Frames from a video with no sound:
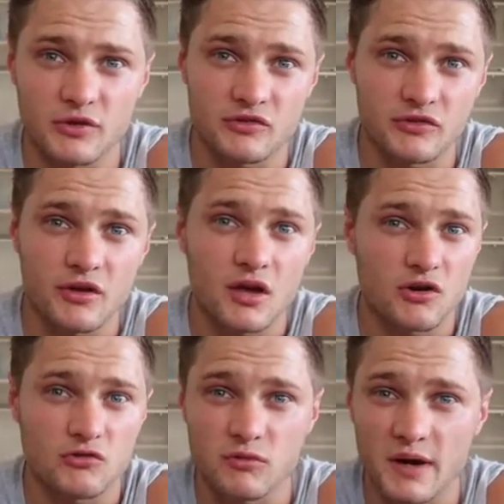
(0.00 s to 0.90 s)
which is
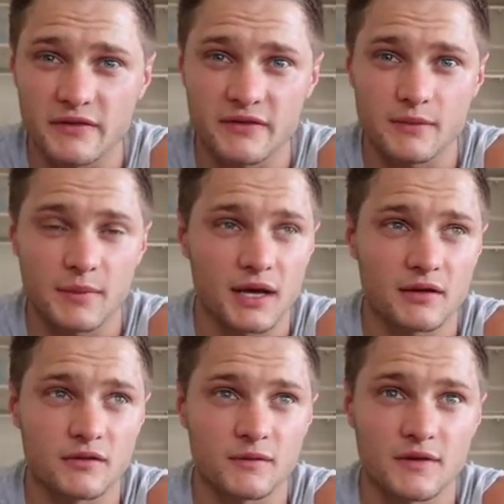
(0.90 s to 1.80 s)
crazy
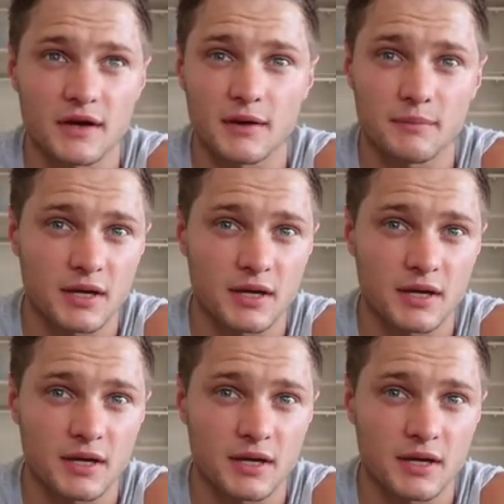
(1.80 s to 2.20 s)
amount of